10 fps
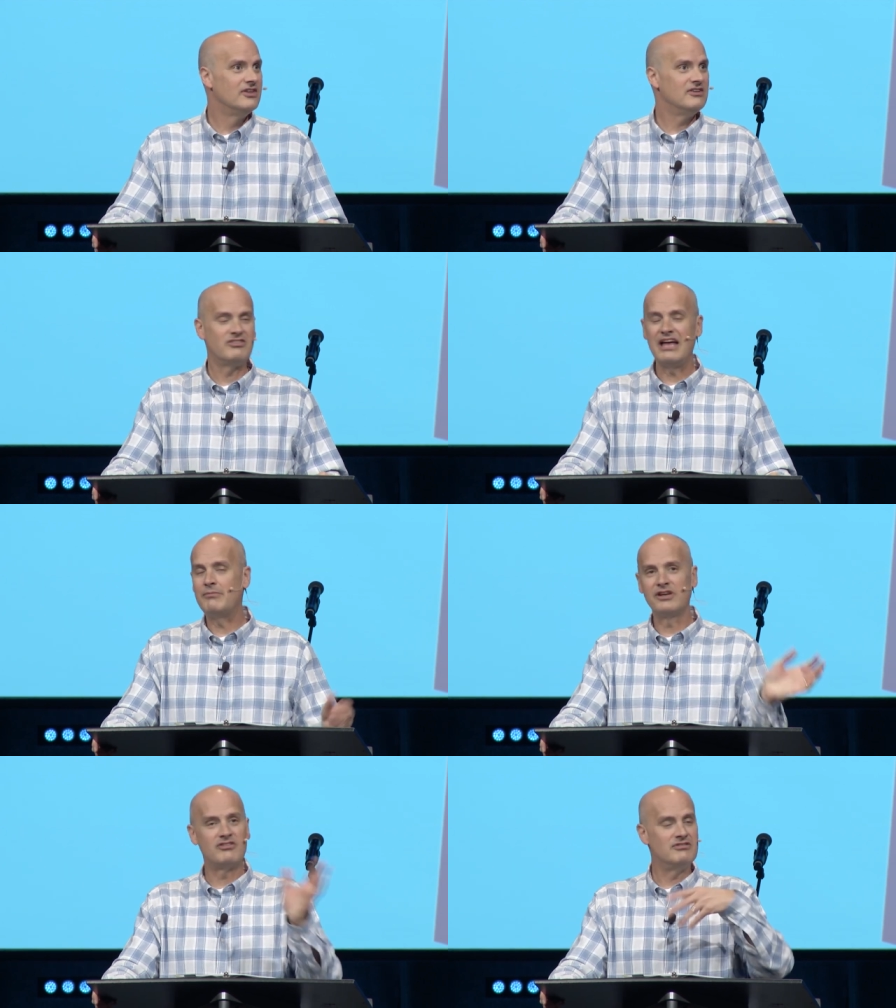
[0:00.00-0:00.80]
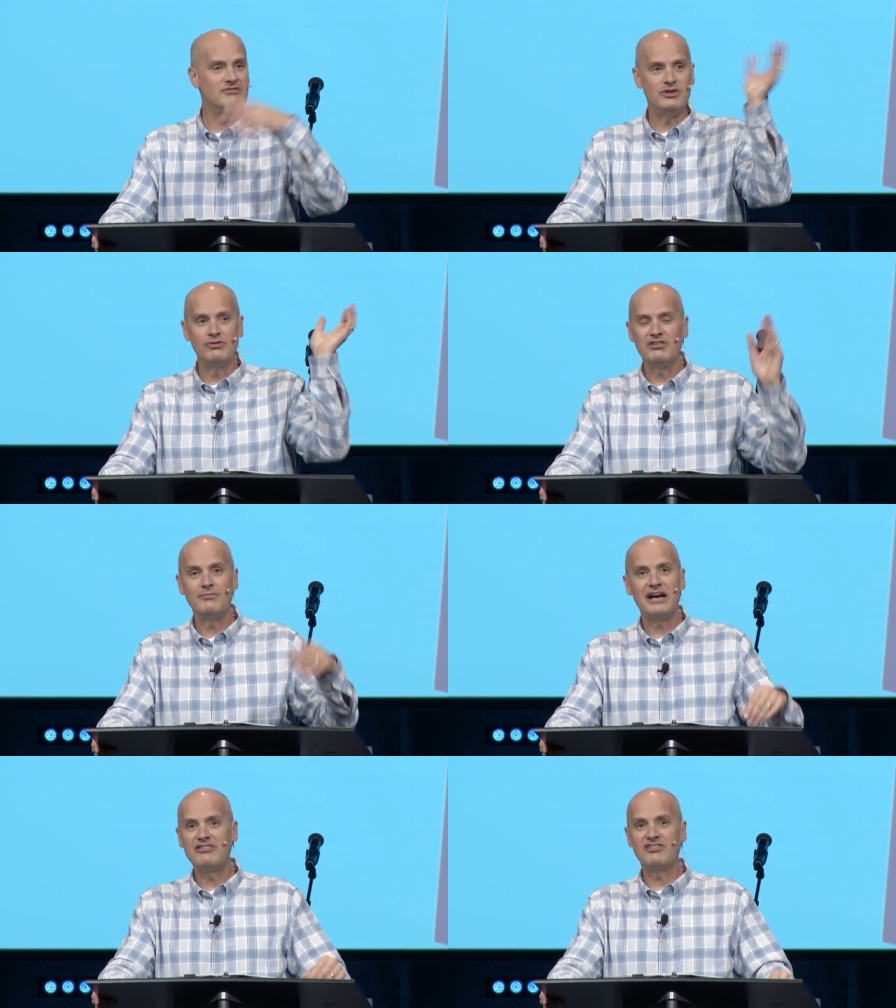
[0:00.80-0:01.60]
There's not much use in
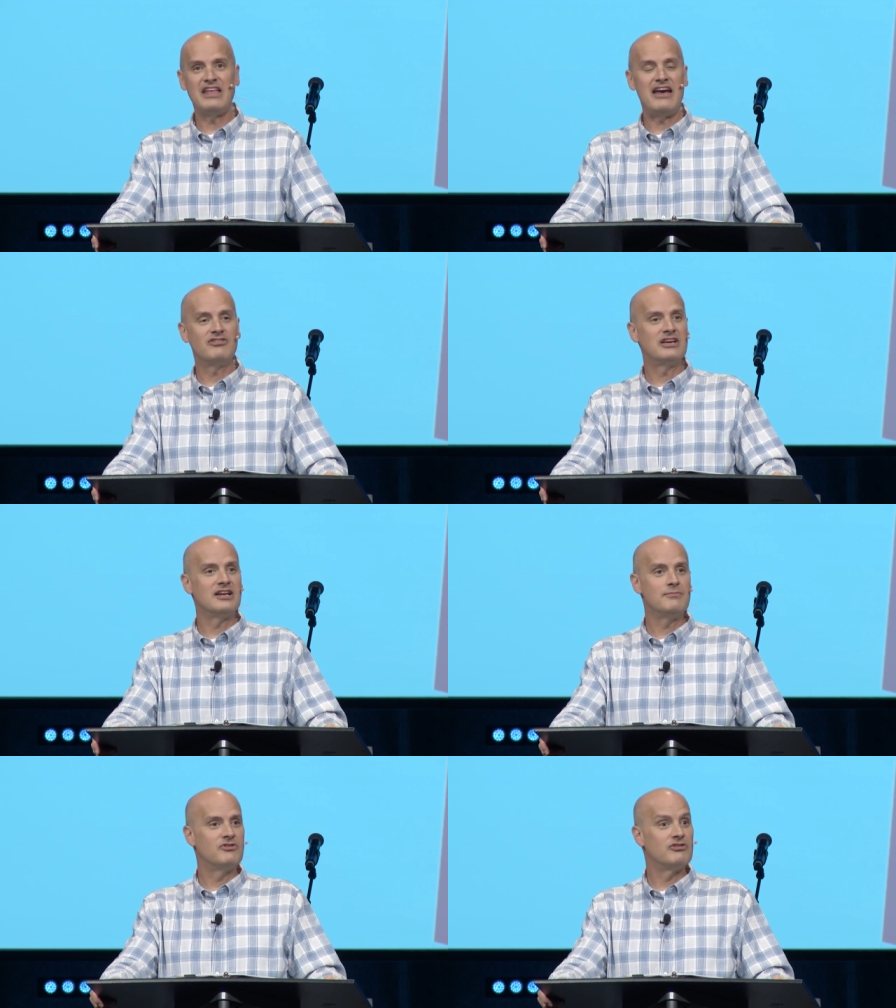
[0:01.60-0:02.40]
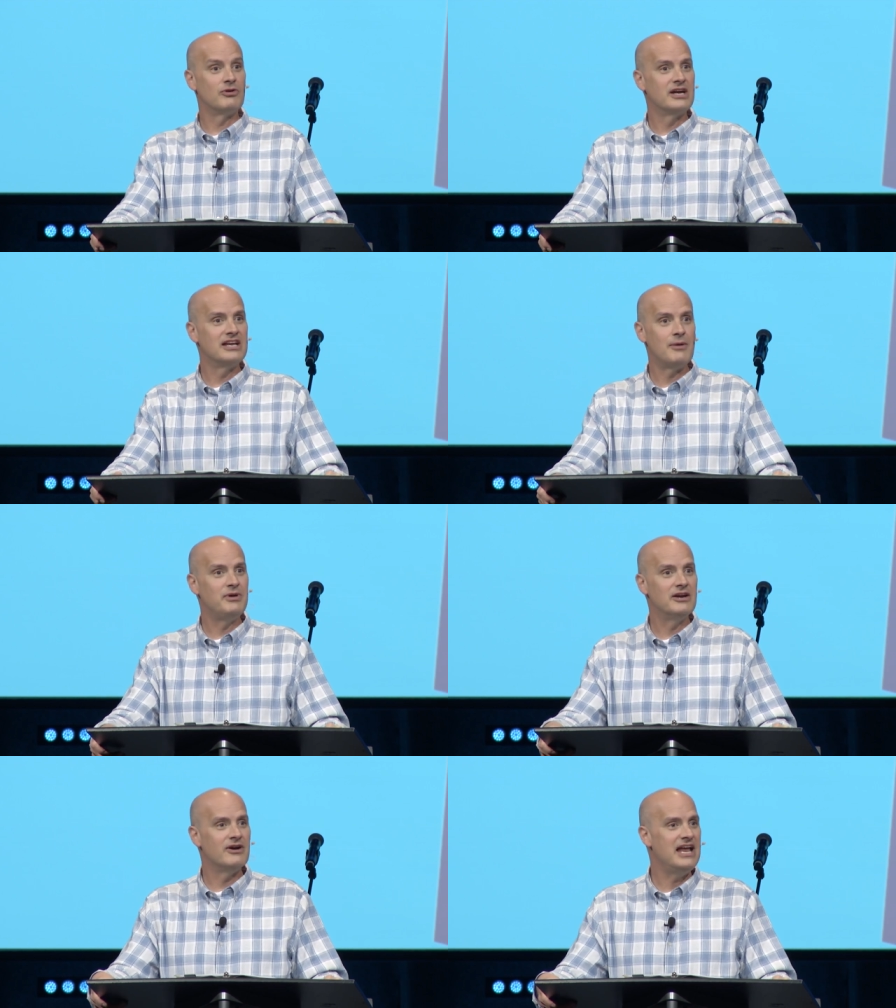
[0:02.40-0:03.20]
my stashing it up and storing it up
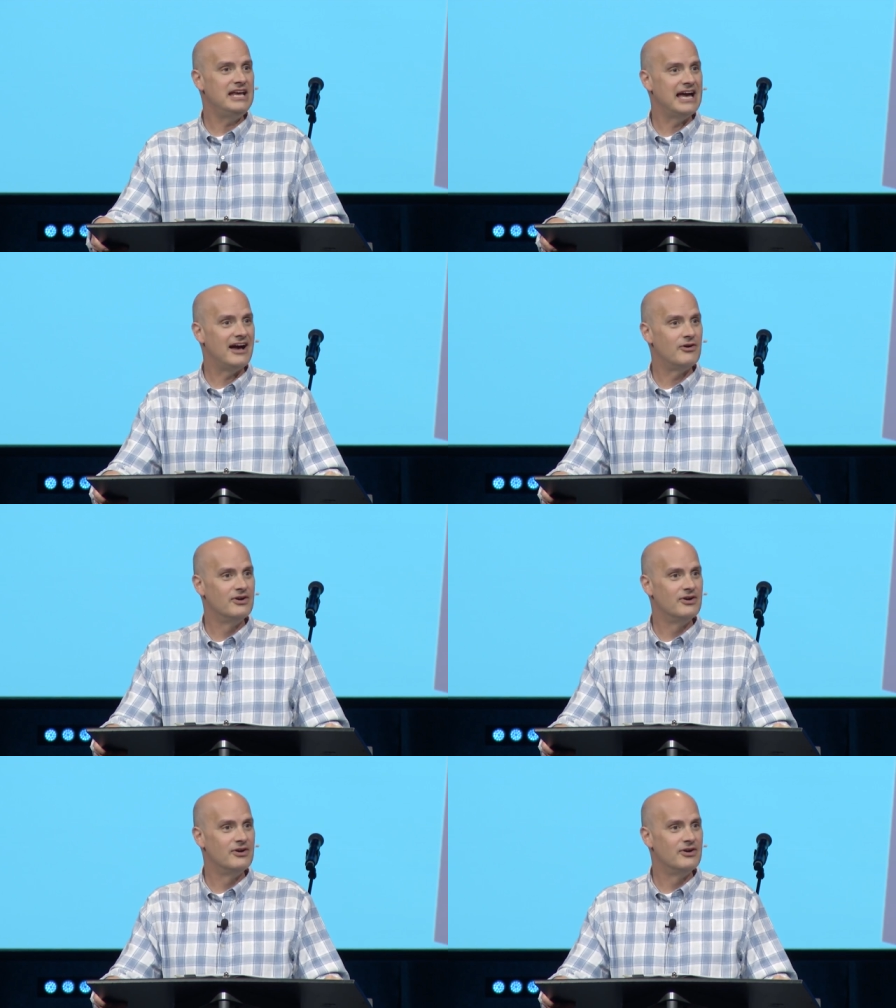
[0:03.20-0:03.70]
here anyhow.